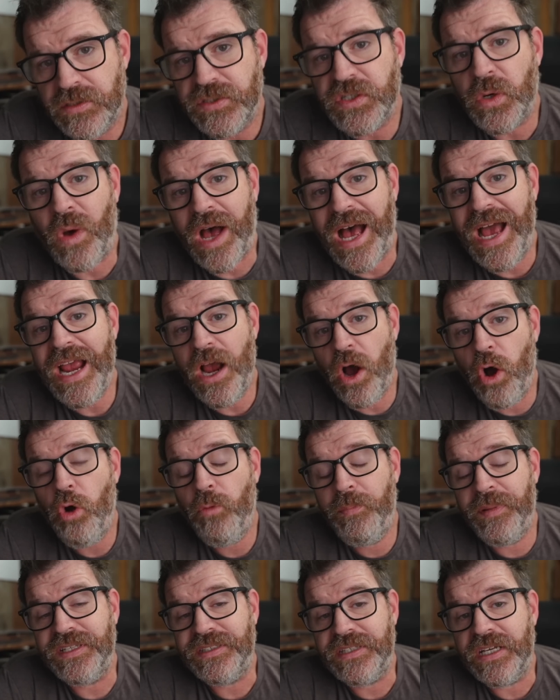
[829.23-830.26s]
So I
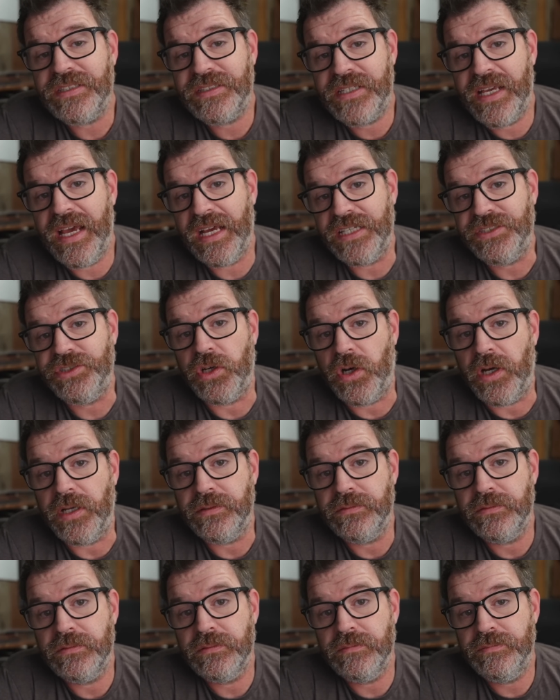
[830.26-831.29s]
hope it does catch on,